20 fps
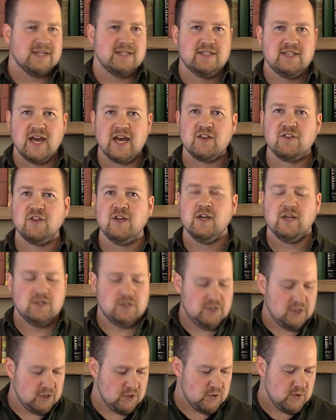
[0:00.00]
Death,
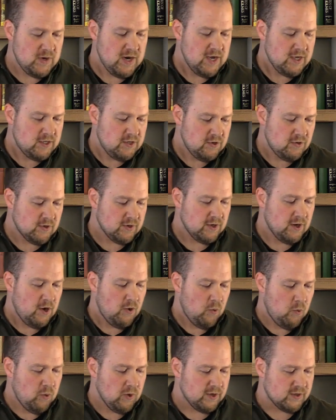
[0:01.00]
do your
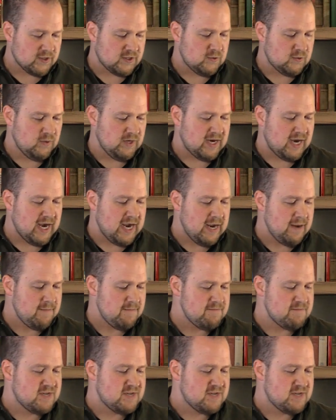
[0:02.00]
worst. When I